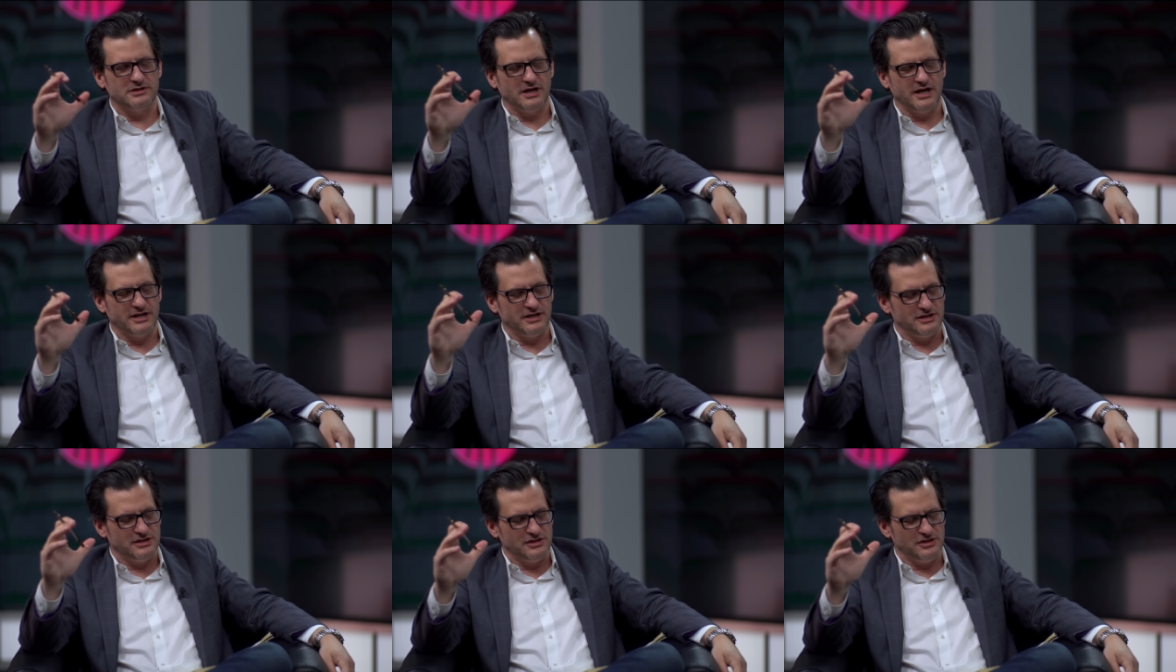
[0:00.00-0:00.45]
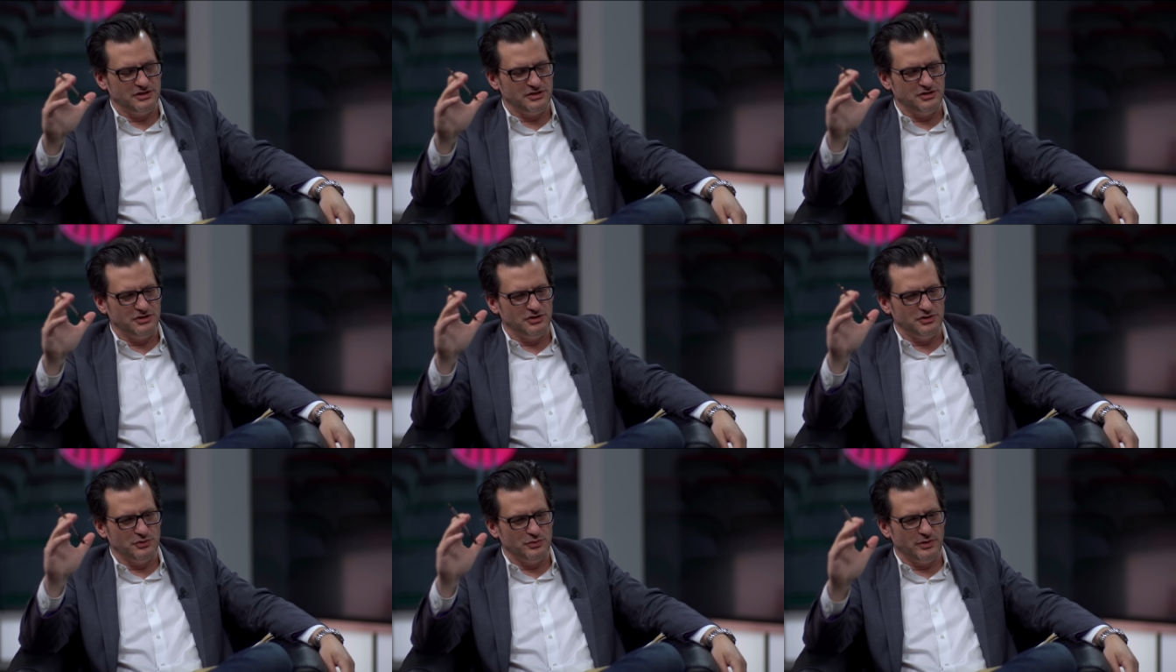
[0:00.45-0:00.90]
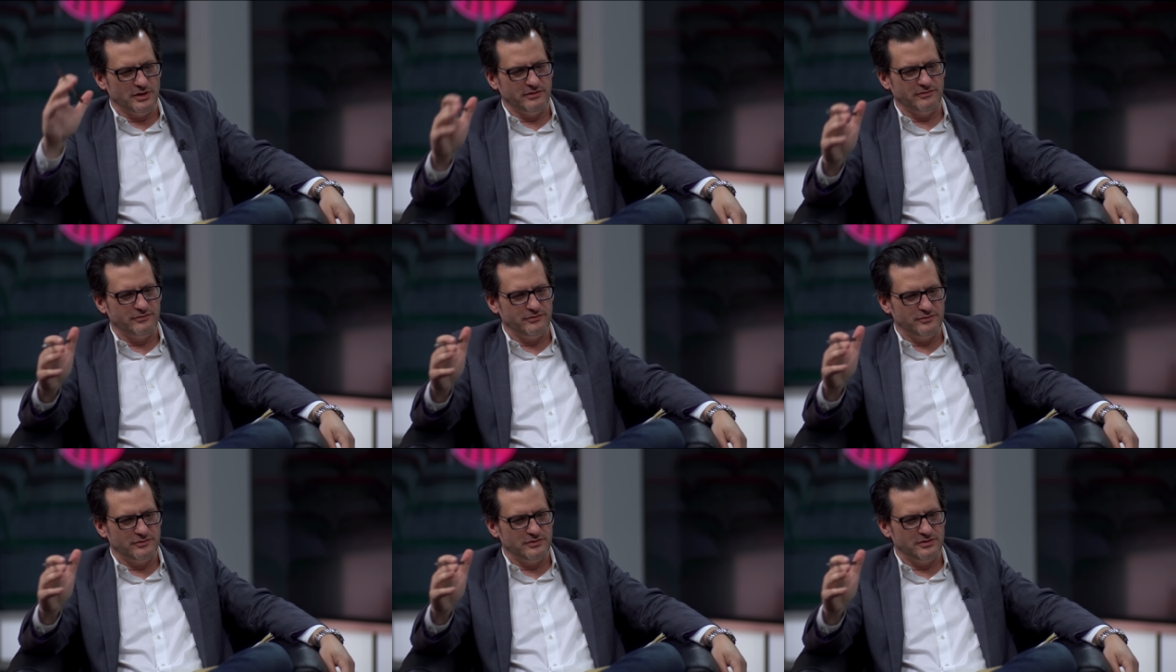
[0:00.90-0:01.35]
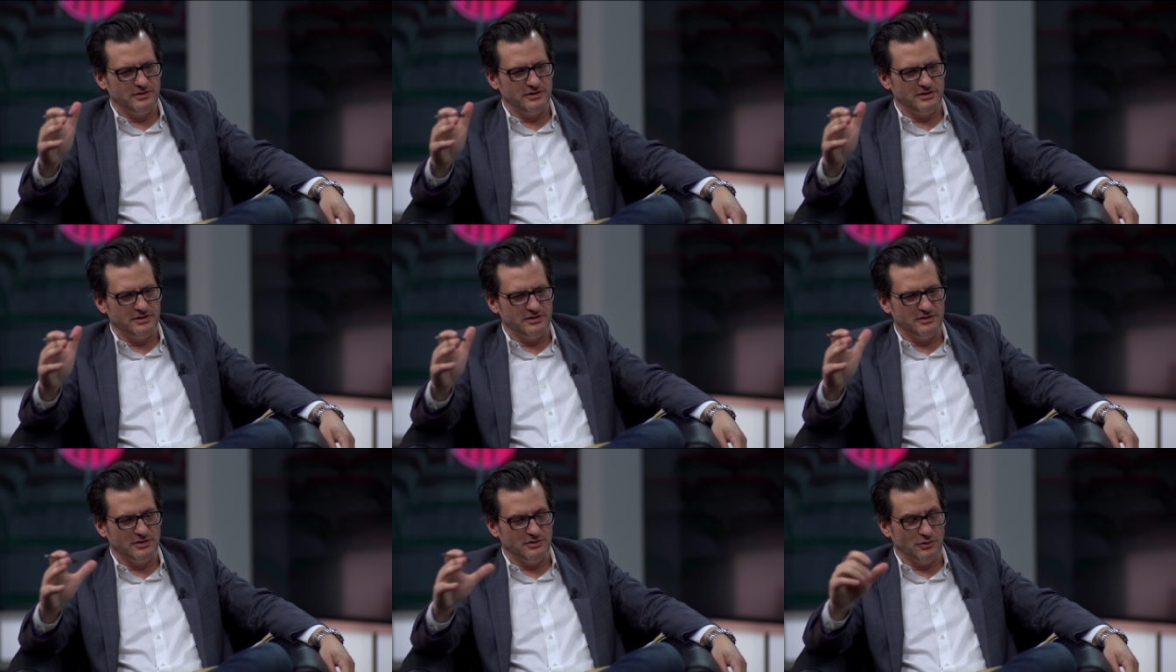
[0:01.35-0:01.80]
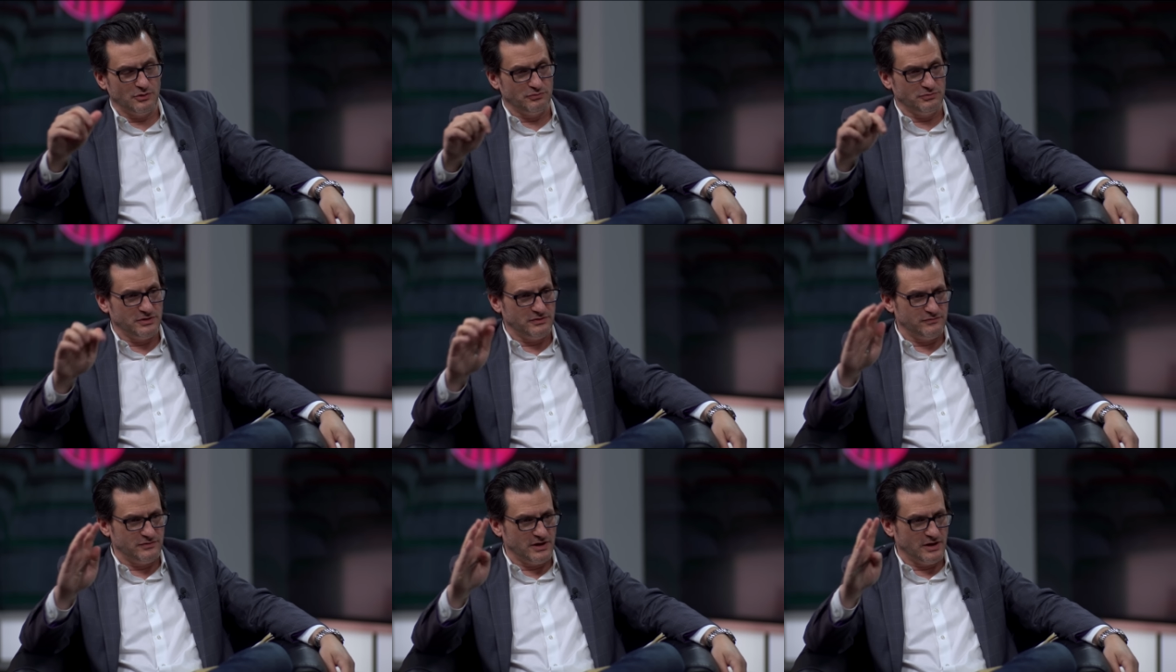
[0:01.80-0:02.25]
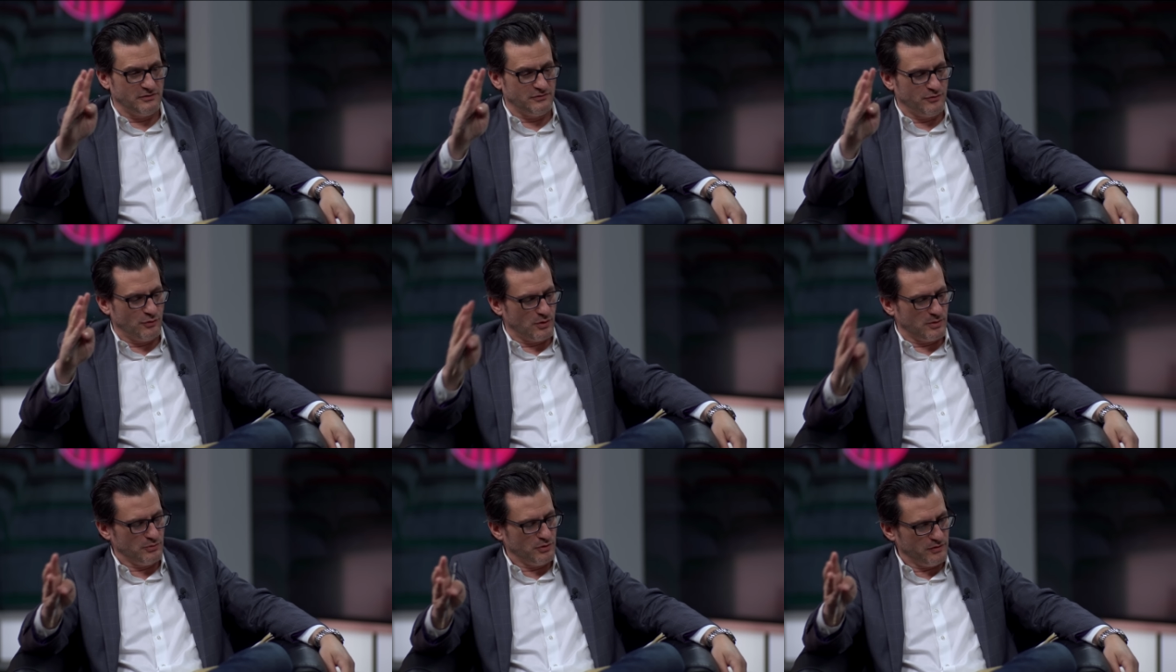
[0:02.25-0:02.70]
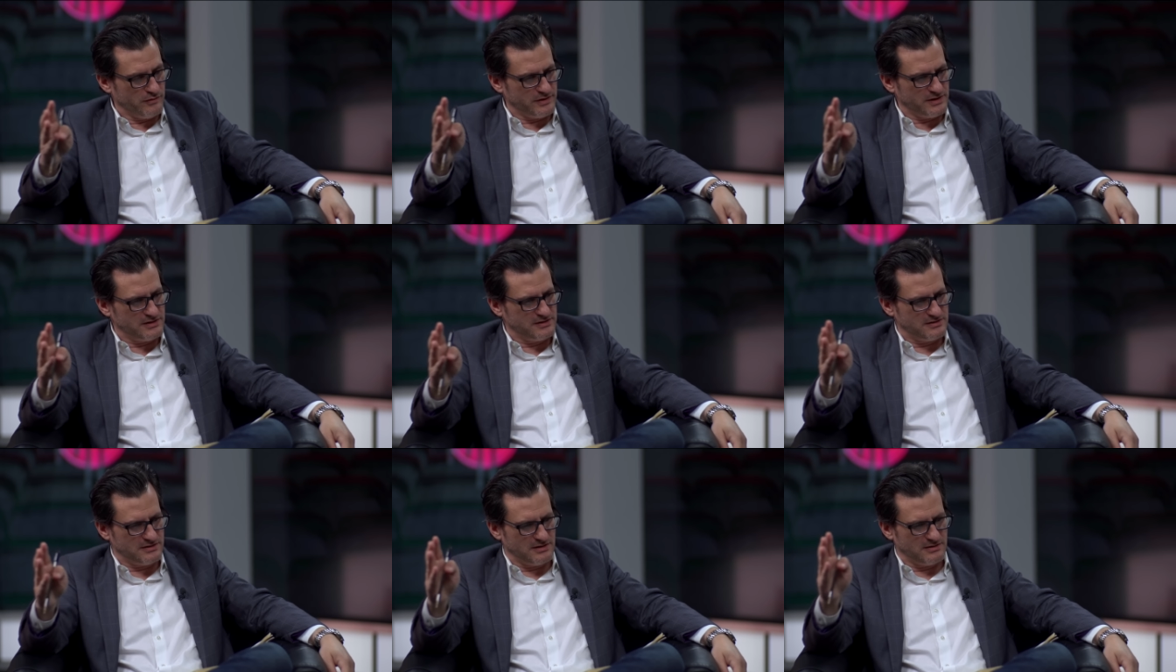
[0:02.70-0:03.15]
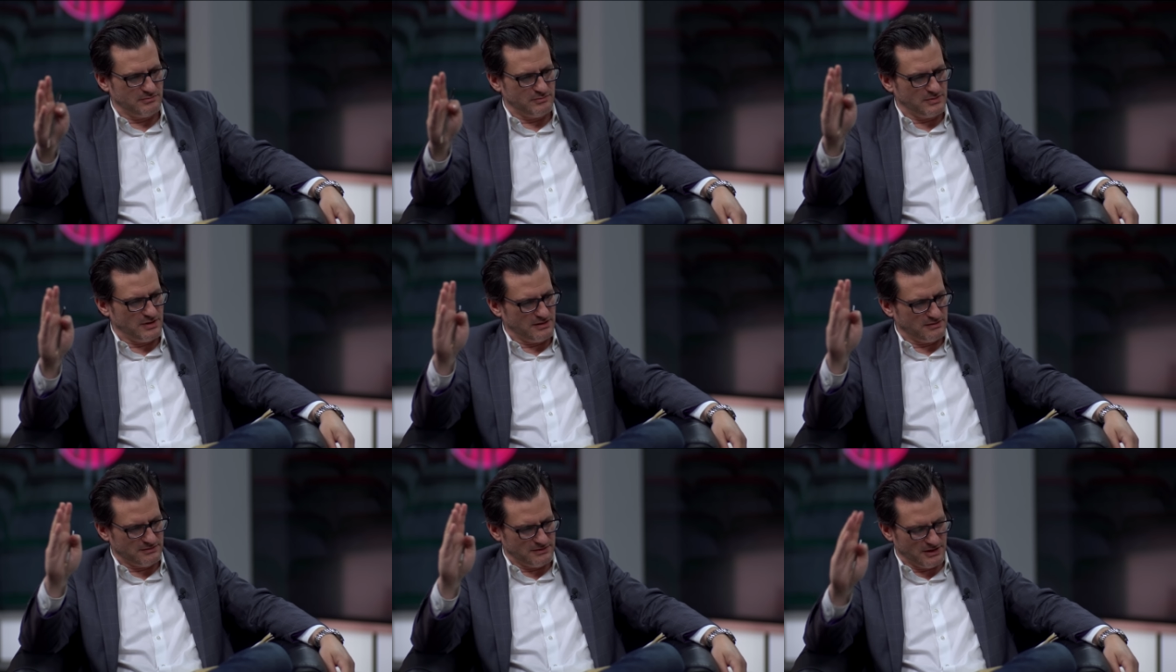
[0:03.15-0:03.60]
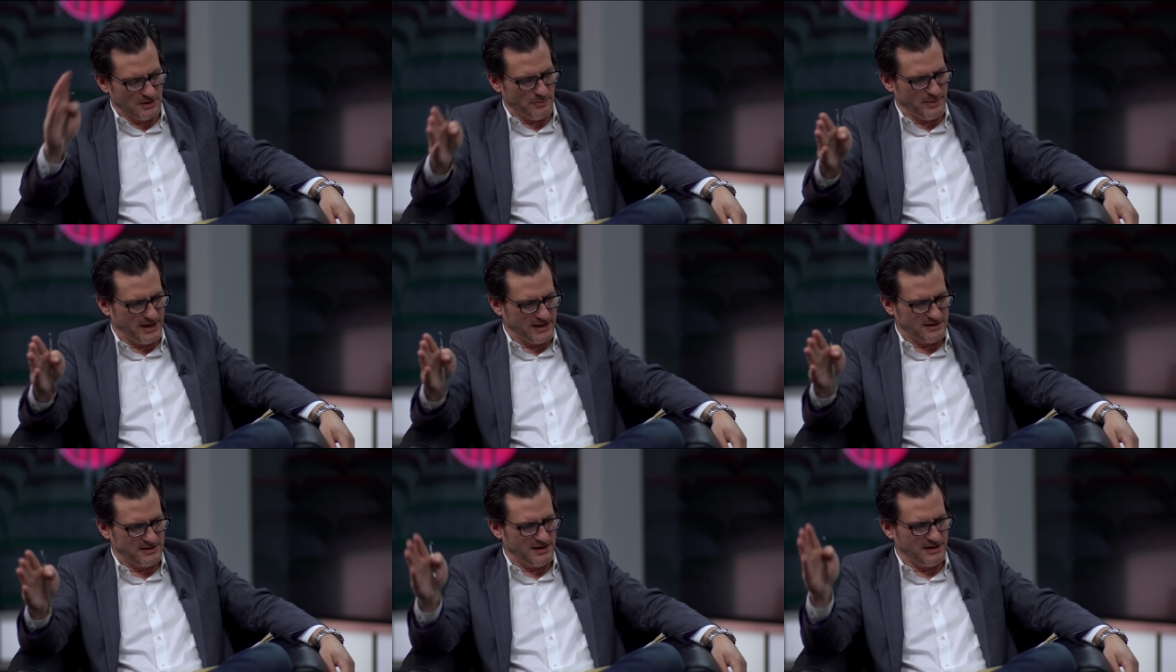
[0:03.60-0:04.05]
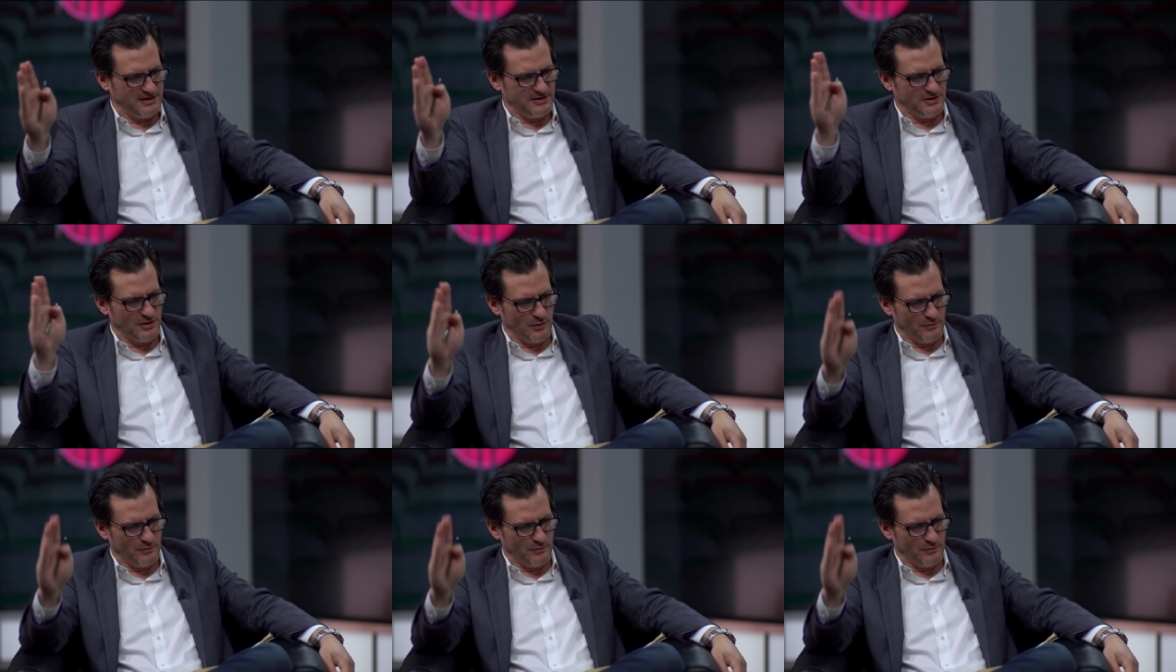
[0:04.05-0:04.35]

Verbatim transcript: I you have uh, oh, you've done four movies: um, Little Man Tate, right.